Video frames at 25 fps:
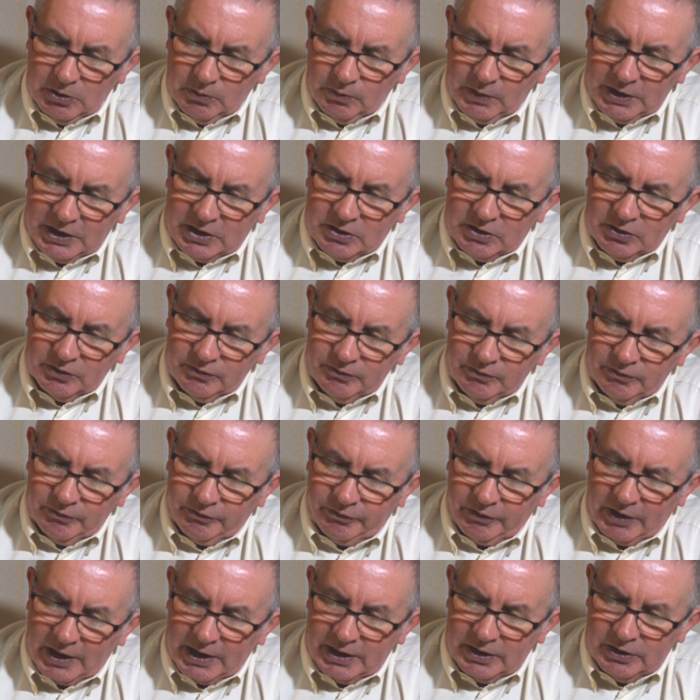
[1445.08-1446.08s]
We couldn't
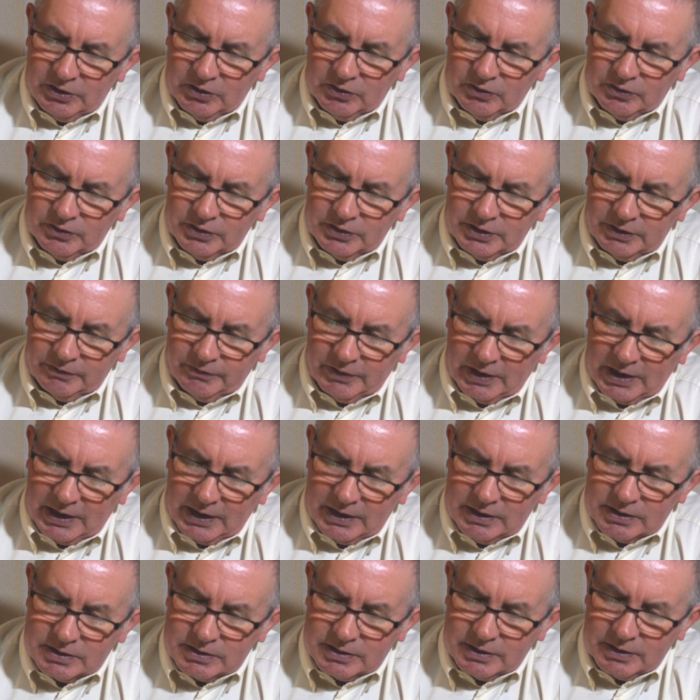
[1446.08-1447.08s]
find your
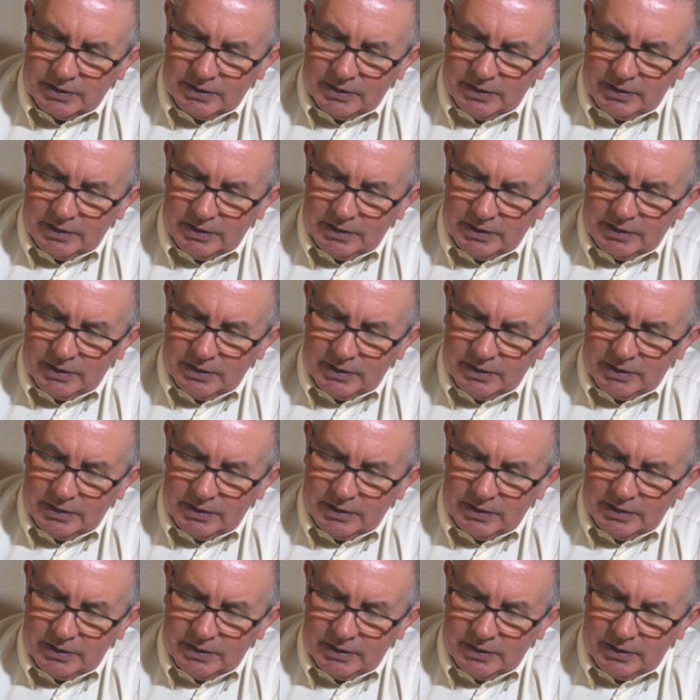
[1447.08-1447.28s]
device.